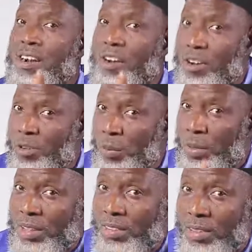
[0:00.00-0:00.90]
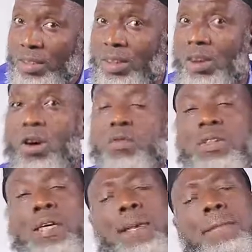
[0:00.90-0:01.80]
responsibility of
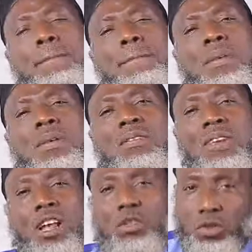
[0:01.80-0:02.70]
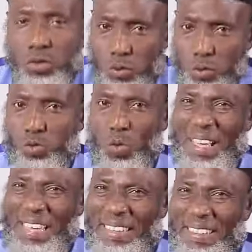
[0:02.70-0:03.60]
the seller to do so.
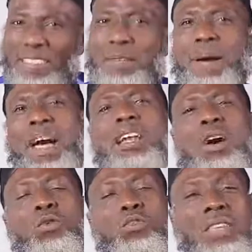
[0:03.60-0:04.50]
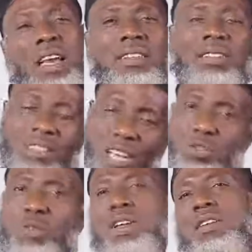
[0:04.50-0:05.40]
It is the buyer that will take charge
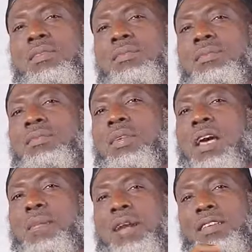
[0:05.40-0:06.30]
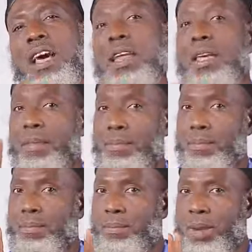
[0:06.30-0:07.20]
of that. And by the time a
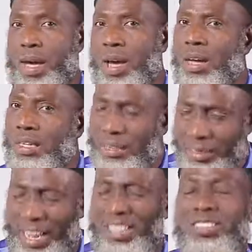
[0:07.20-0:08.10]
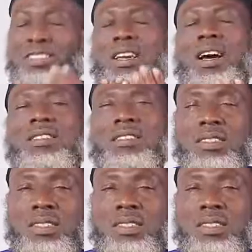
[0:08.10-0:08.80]
buyer take charge